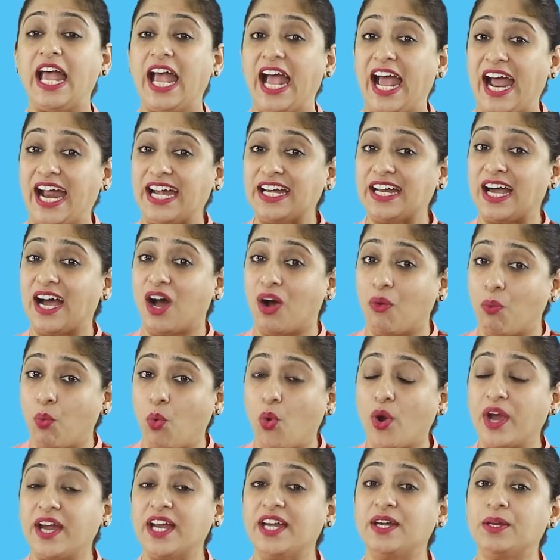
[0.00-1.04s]
and
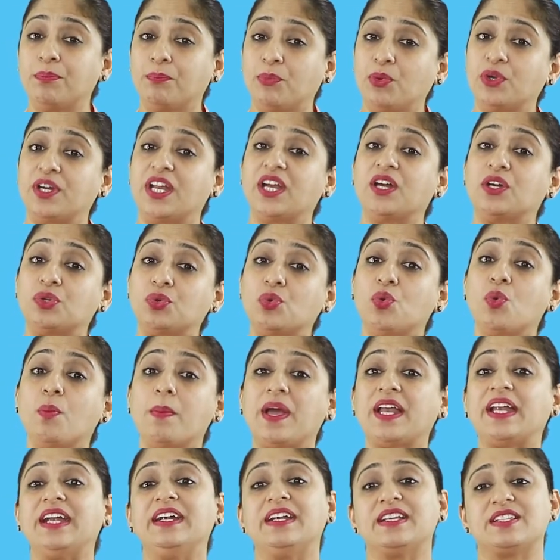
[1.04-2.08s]
avoid putting too
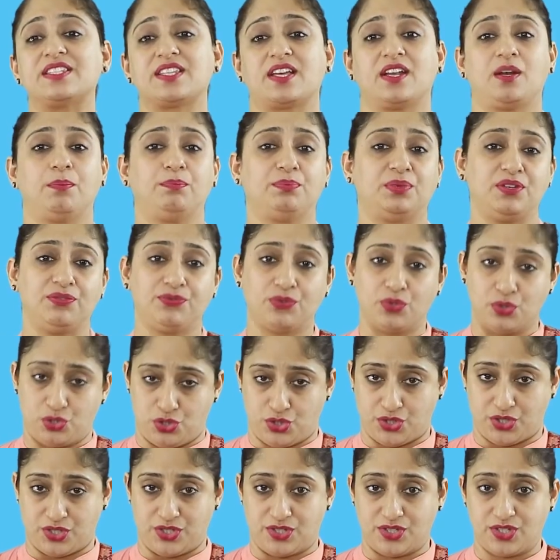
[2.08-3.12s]
many descriptive
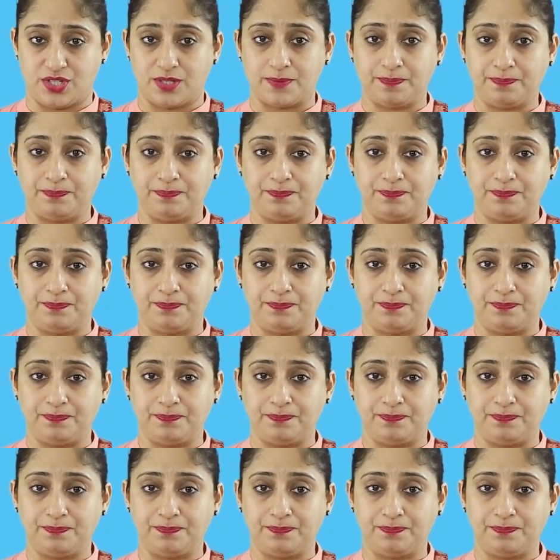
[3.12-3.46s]
questions.